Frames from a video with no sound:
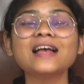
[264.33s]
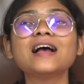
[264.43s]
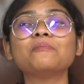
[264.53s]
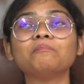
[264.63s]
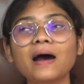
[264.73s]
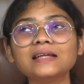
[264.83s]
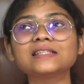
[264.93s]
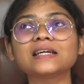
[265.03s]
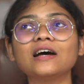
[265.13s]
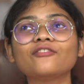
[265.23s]
But
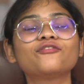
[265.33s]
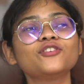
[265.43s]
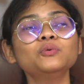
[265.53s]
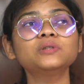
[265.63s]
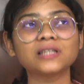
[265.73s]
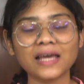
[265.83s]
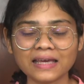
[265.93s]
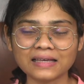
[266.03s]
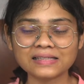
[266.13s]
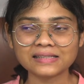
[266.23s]
a few
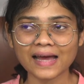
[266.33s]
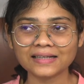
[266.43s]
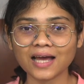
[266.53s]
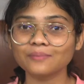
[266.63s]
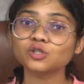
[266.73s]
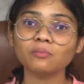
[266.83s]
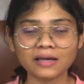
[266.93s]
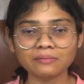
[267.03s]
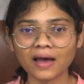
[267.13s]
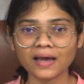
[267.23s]
things that come to my
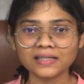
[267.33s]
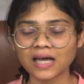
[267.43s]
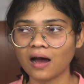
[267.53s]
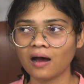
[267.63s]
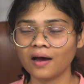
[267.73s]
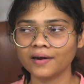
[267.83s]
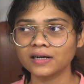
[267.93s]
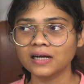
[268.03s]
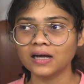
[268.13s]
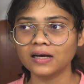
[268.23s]
mind are
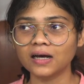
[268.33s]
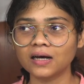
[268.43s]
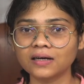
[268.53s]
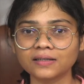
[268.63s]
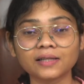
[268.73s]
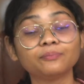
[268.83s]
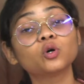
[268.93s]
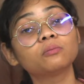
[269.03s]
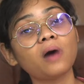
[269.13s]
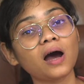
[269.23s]
the
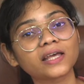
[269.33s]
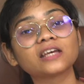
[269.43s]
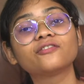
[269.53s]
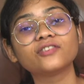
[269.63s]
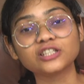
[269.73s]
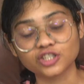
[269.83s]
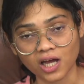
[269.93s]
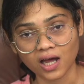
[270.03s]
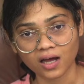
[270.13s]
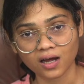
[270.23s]
bookmarking feature
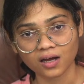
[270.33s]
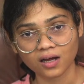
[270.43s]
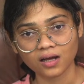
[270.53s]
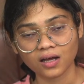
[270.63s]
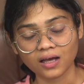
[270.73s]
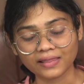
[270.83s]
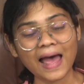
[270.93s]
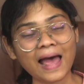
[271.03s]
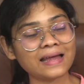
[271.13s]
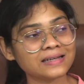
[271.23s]

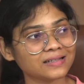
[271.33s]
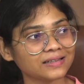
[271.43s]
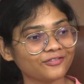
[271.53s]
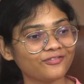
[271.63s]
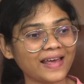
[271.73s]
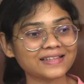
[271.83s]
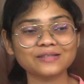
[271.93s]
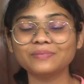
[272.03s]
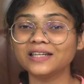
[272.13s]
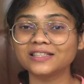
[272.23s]
and the
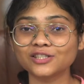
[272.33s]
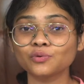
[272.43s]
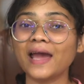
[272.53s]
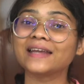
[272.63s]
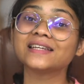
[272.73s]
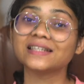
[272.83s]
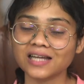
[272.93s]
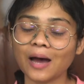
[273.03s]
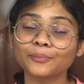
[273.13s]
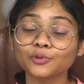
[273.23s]
flexibility to edit
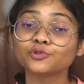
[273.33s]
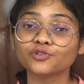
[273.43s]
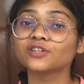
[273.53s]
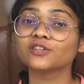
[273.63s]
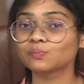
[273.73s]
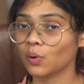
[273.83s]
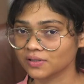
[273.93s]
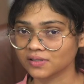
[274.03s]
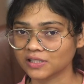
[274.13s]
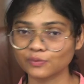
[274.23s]
up to 3
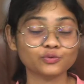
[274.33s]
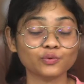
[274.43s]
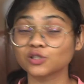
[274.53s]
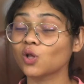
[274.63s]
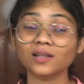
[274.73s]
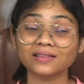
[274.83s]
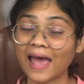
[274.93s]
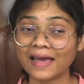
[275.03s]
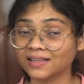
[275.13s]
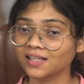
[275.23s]
responses, which was not there
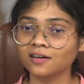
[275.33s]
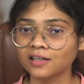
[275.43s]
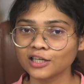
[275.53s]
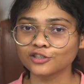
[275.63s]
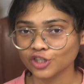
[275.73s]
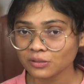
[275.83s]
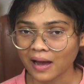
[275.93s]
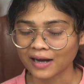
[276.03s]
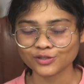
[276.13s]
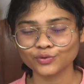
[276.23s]
in the earlier
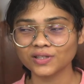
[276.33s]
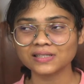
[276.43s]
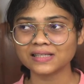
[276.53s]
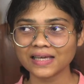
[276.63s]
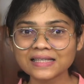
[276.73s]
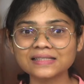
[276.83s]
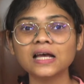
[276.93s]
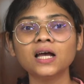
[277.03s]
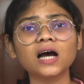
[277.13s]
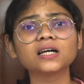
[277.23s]
GMAT. So this is
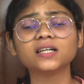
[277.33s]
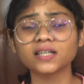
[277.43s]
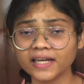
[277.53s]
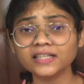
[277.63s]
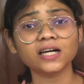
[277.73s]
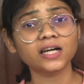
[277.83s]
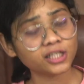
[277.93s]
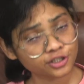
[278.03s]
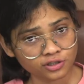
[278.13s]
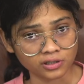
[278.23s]
a great
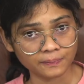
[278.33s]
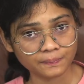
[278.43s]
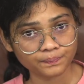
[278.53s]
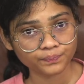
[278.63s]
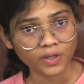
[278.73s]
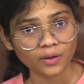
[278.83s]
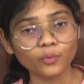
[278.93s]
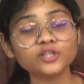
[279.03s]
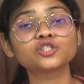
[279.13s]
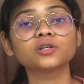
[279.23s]
addition which